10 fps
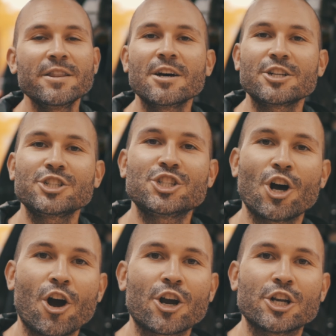not
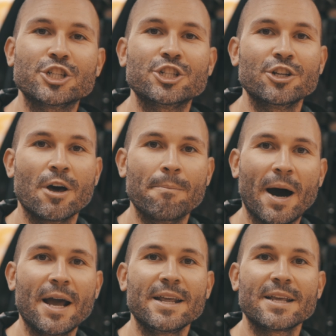charge the
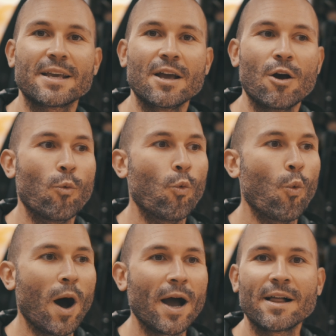bike
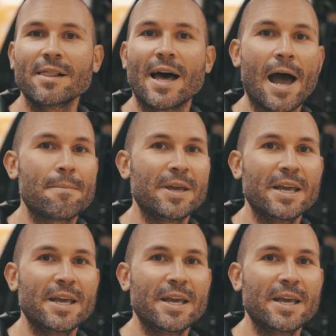while I'm